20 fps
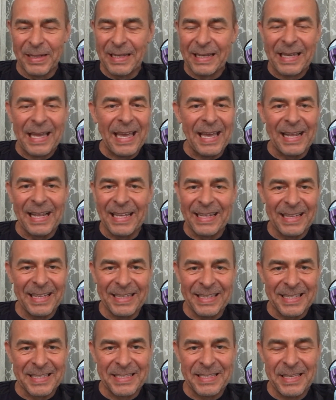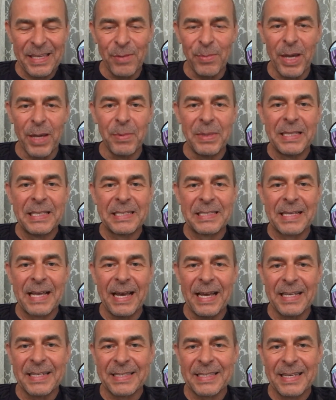But okay, let us see. Maybe these
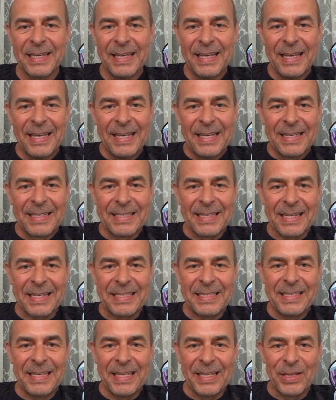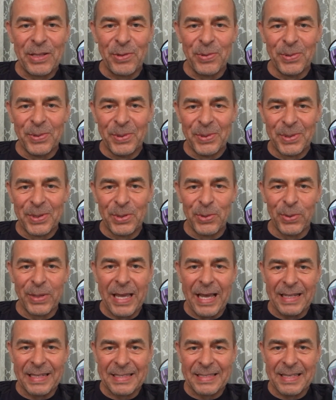guys succeed to
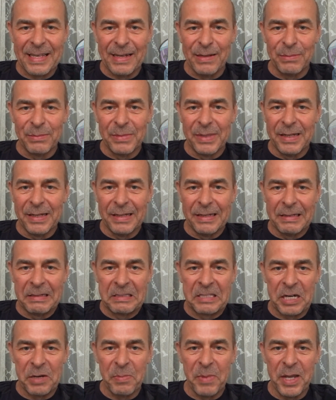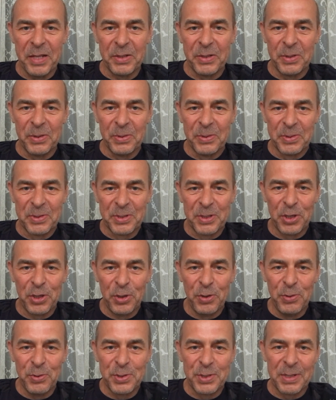get some tremendous,
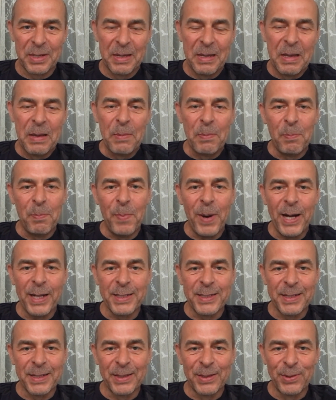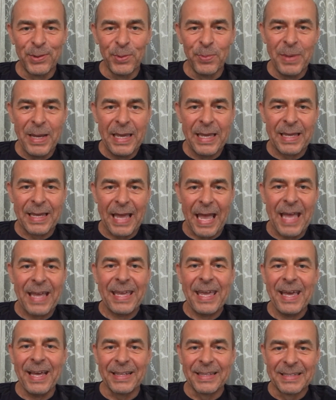huge budget to make
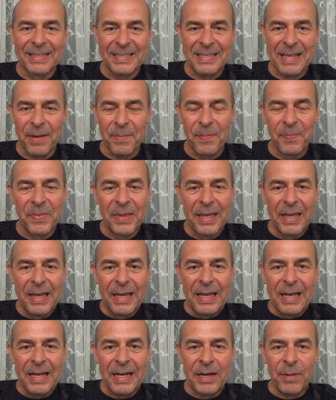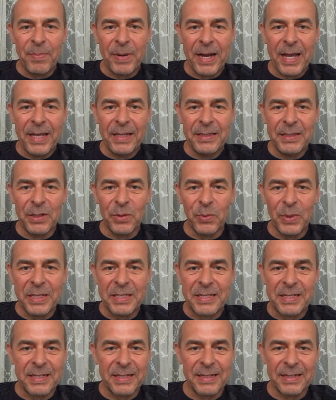again some rebranding,
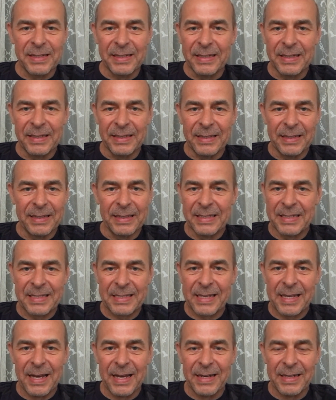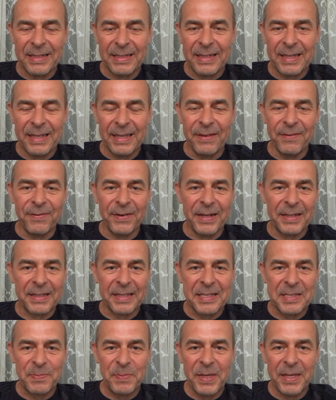which is currently,
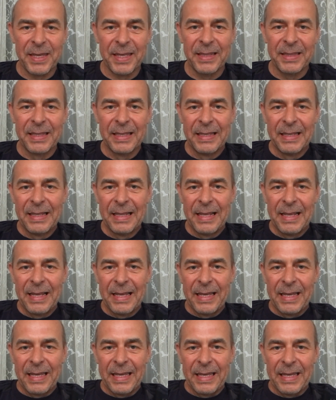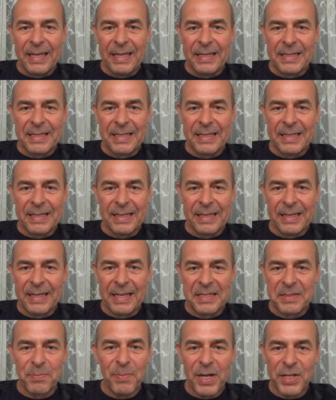frankly speaking,
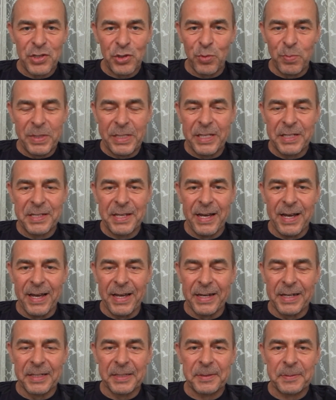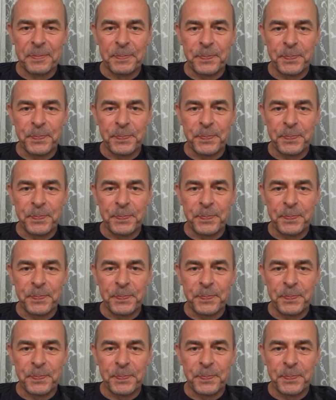has much to be desired.